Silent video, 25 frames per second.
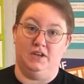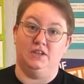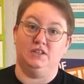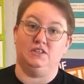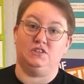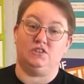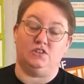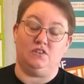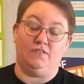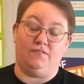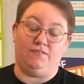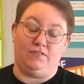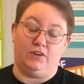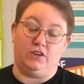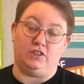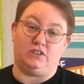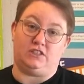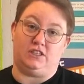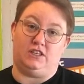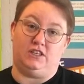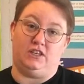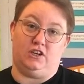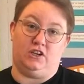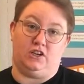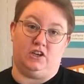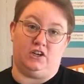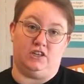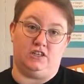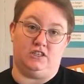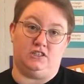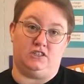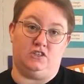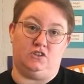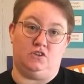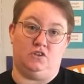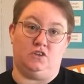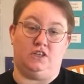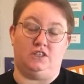So the first thing you're gonna
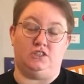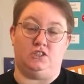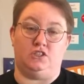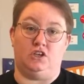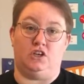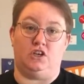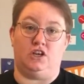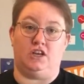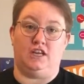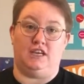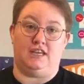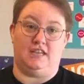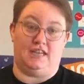do is you're gonna